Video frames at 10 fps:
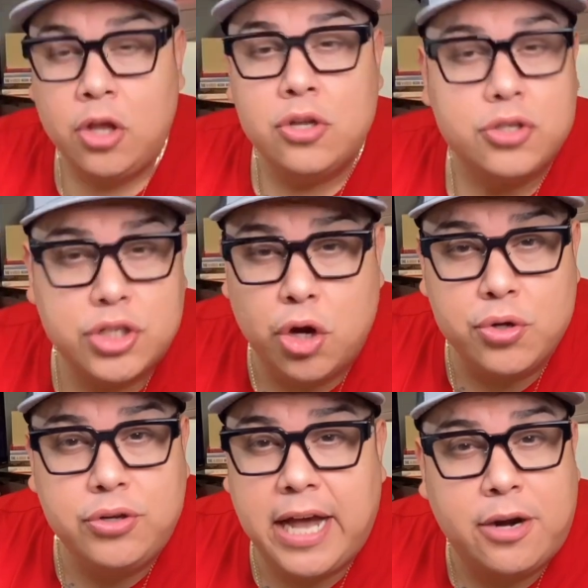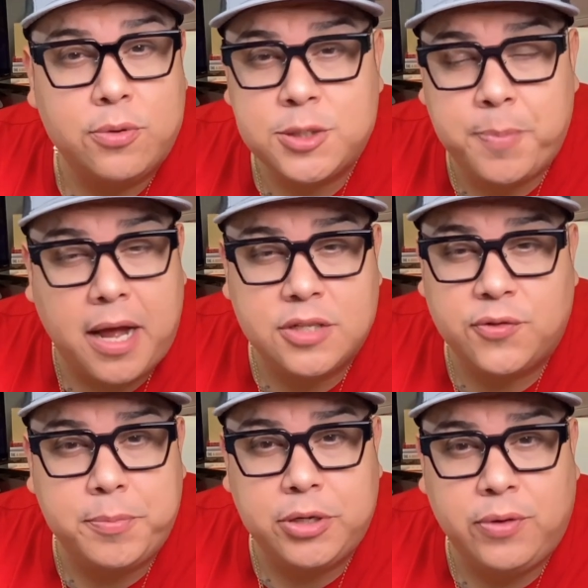So you got a response
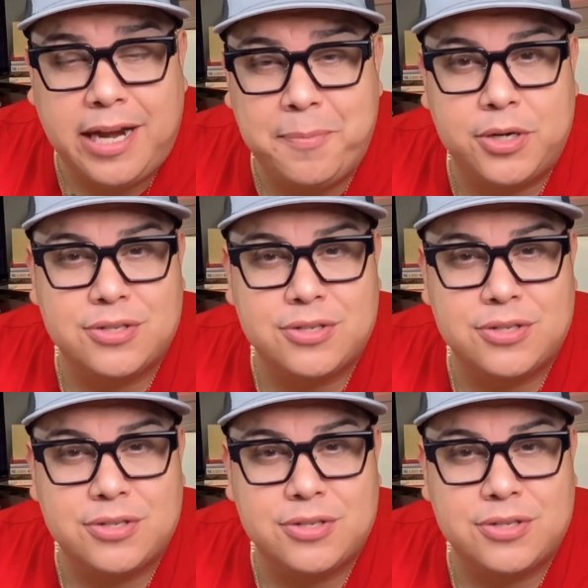from the credit bureau